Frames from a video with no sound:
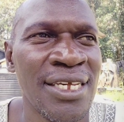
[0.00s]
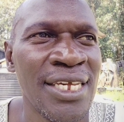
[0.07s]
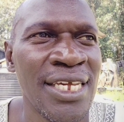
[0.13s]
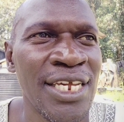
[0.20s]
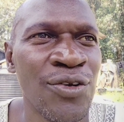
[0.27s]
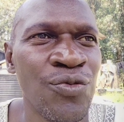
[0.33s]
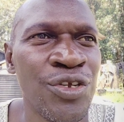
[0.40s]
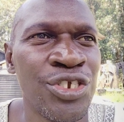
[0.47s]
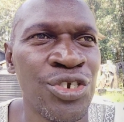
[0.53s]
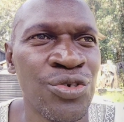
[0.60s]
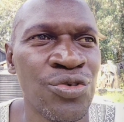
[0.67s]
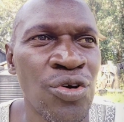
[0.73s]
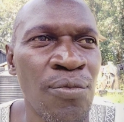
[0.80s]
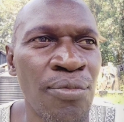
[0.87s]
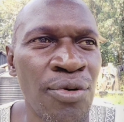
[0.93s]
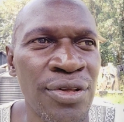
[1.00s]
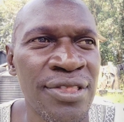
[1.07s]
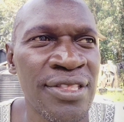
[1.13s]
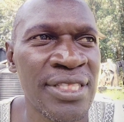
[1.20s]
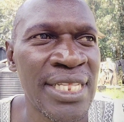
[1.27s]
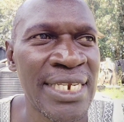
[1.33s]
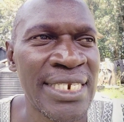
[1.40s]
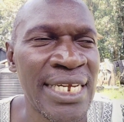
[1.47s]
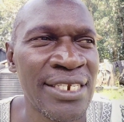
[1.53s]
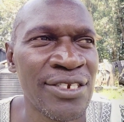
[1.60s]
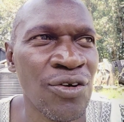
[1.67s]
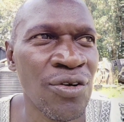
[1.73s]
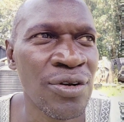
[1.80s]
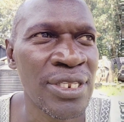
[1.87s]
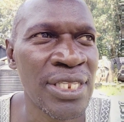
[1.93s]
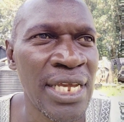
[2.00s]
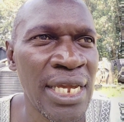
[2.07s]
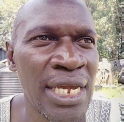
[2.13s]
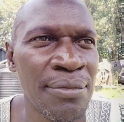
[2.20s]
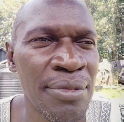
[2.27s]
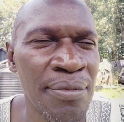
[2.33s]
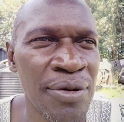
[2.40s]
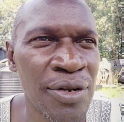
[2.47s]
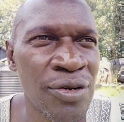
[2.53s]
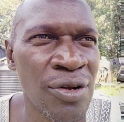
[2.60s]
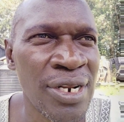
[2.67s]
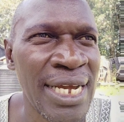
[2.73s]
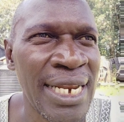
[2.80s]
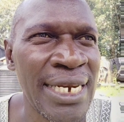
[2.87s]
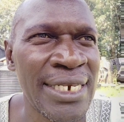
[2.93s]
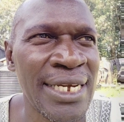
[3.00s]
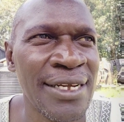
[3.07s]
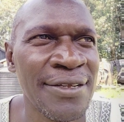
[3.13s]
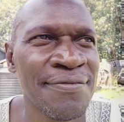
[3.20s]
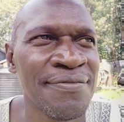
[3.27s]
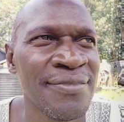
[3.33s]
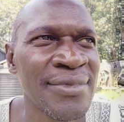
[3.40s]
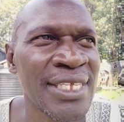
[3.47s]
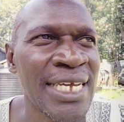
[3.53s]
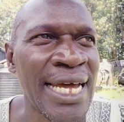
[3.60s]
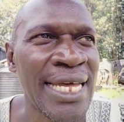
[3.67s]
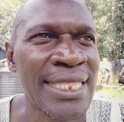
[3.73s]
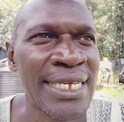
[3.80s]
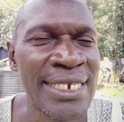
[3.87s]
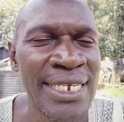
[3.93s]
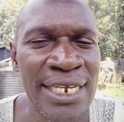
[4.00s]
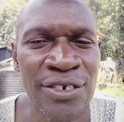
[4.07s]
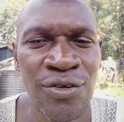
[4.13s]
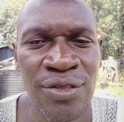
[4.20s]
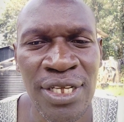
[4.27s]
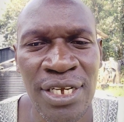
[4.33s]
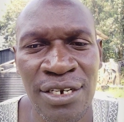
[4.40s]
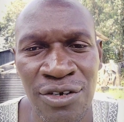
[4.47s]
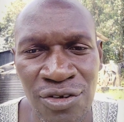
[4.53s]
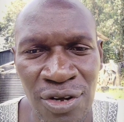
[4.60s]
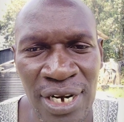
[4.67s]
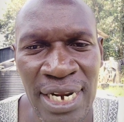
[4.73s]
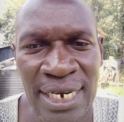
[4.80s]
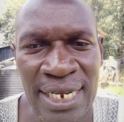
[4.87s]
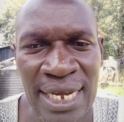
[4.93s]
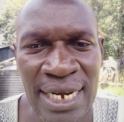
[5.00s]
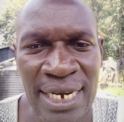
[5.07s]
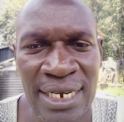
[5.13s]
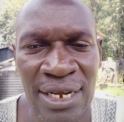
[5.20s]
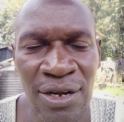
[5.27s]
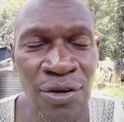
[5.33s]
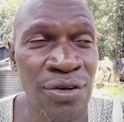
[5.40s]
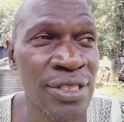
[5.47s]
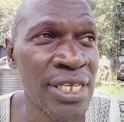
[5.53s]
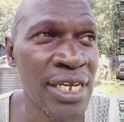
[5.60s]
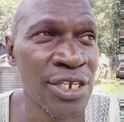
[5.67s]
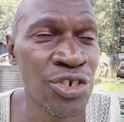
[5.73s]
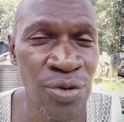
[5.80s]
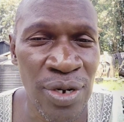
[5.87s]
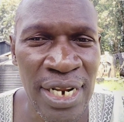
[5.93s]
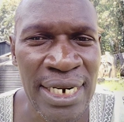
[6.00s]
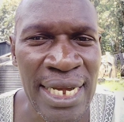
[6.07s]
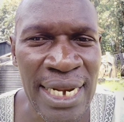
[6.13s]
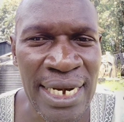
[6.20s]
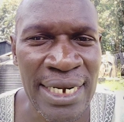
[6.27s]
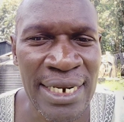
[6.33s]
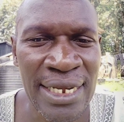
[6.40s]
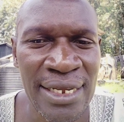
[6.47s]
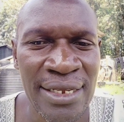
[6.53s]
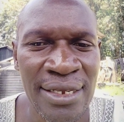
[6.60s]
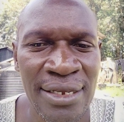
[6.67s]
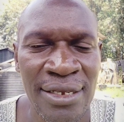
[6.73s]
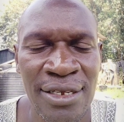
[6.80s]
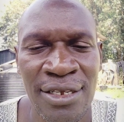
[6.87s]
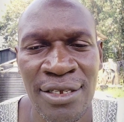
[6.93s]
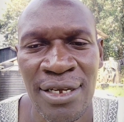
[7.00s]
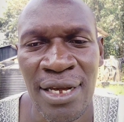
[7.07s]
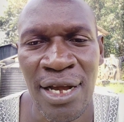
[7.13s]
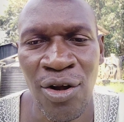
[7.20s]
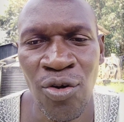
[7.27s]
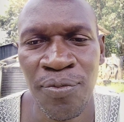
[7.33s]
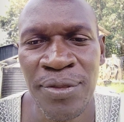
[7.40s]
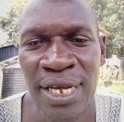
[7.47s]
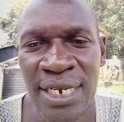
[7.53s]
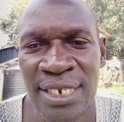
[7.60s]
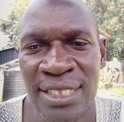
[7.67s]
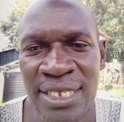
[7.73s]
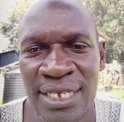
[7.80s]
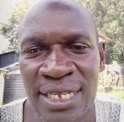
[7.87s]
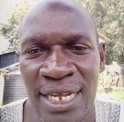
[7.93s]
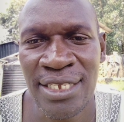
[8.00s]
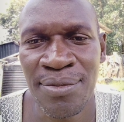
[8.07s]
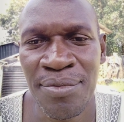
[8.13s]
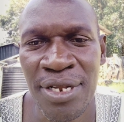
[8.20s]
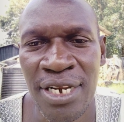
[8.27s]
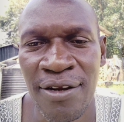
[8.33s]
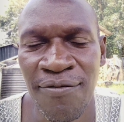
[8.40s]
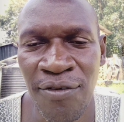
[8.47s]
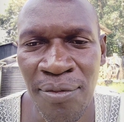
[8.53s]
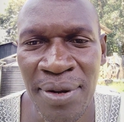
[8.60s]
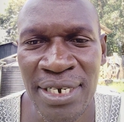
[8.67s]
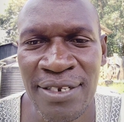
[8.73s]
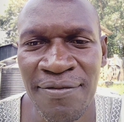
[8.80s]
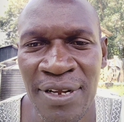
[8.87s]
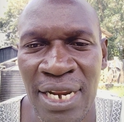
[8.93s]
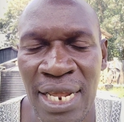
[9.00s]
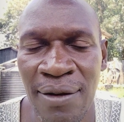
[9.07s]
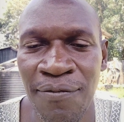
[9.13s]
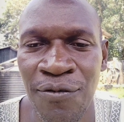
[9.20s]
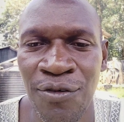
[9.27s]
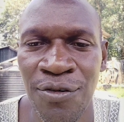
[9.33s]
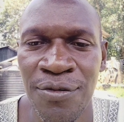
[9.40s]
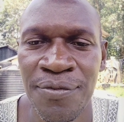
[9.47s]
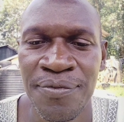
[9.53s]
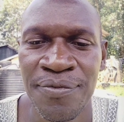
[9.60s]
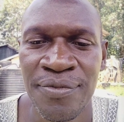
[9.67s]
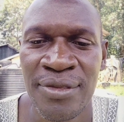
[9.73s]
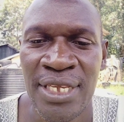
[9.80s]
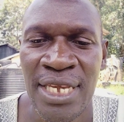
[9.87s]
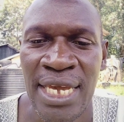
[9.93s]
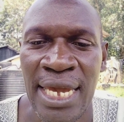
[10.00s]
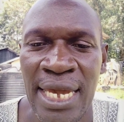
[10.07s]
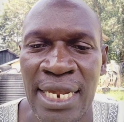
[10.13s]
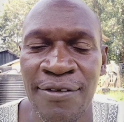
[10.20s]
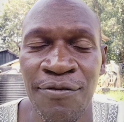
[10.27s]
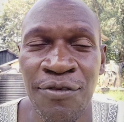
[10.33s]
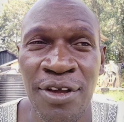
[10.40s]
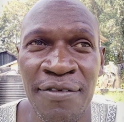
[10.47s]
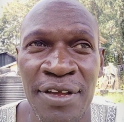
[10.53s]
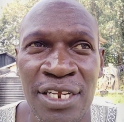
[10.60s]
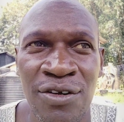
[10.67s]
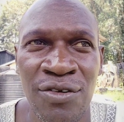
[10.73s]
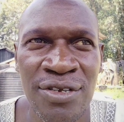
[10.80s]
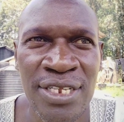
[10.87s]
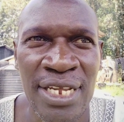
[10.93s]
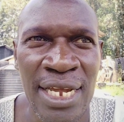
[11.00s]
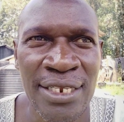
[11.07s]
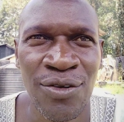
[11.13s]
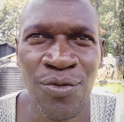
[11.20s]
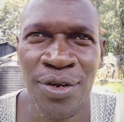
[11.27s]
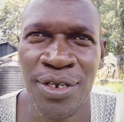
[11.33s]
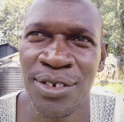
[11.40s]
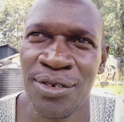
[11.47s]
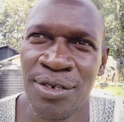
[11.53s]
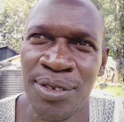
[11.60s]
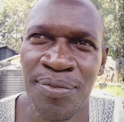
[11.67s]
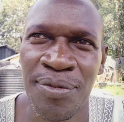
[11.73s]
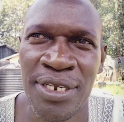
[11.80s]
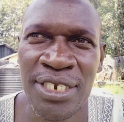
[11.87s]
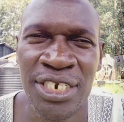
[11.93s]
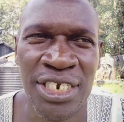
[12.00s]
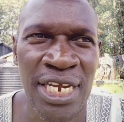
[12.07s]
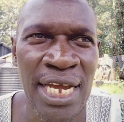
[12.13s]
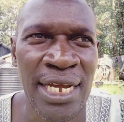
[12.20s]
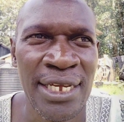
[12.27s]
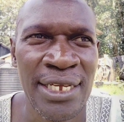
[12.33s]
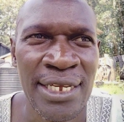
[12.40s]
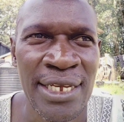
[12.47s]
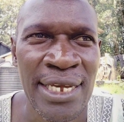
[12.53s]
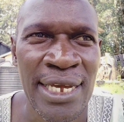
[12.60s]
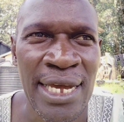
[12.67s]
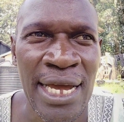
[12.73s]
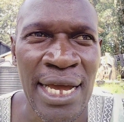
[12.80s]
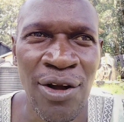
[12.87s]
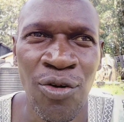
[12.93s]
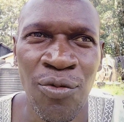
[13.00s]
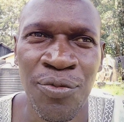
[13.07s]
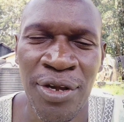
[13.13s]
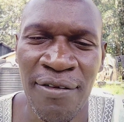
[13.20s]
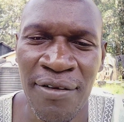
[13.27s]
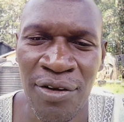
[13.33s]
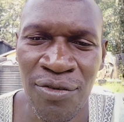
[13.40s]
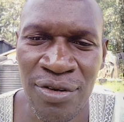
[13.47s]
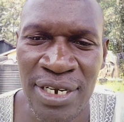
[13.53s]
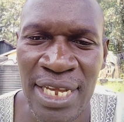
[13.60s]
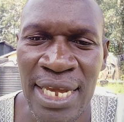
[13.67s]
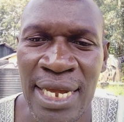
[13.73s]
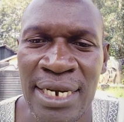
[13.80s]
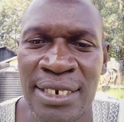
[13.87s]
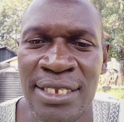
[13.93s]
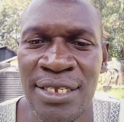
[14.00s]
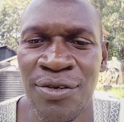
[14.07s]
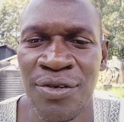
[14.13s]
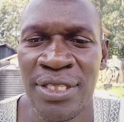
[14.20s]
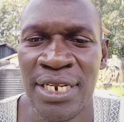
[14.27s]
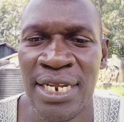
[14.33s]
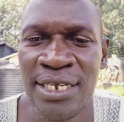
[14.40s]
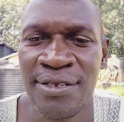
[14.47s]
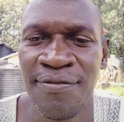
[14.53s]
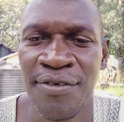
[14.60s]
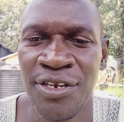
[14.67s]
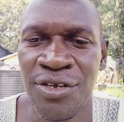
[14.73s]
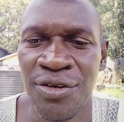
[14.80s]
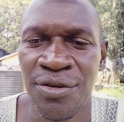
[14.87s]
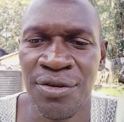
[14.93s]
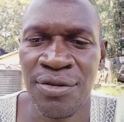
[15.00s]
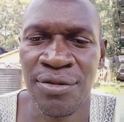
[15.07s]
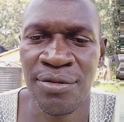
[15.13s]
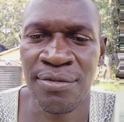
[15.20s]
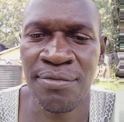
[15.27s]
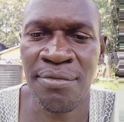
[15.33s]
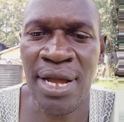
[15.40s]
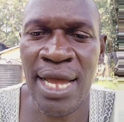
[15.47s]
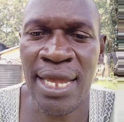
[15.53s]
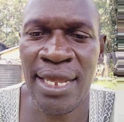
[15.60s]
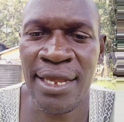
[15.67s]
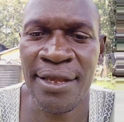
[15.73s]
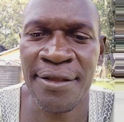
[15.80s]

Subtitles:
in which you know both the date on the biblical calendar and the date on the Gregorian calendar or the Julian calendar. I hope that this been informative and helpful. And if you have any concerns or questions, please share. I hope you have a good day and see you in the next video. Bye.